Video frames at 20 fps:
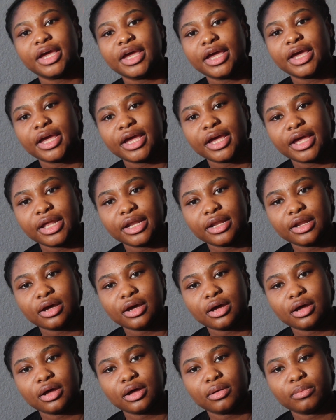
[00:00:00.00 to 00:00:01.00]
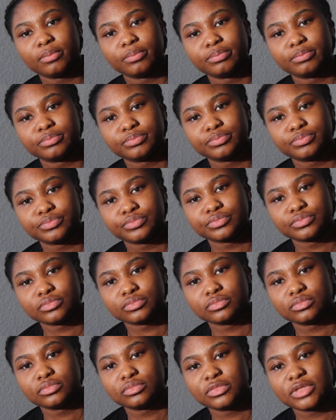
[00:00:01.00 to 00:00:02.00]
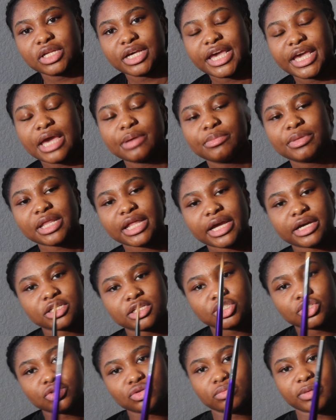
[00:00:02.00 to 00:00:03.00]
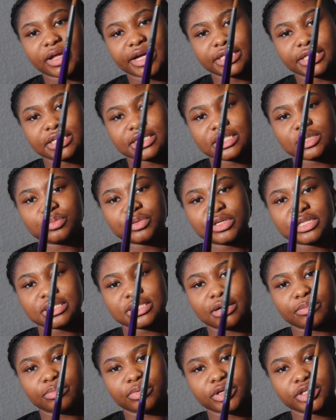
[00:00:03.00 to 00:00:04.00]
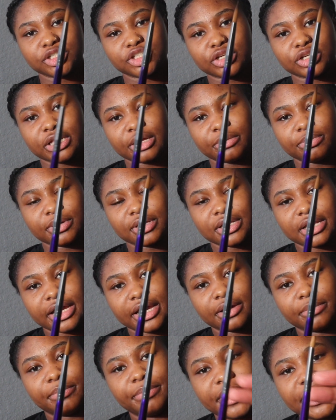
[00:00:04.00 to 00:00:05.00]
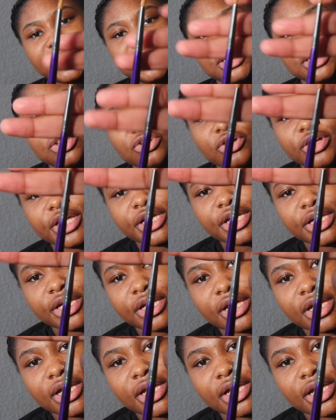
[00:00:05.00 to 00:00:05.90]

And um, it came in like a tube like this because I'm pretty sure they put like a paste on it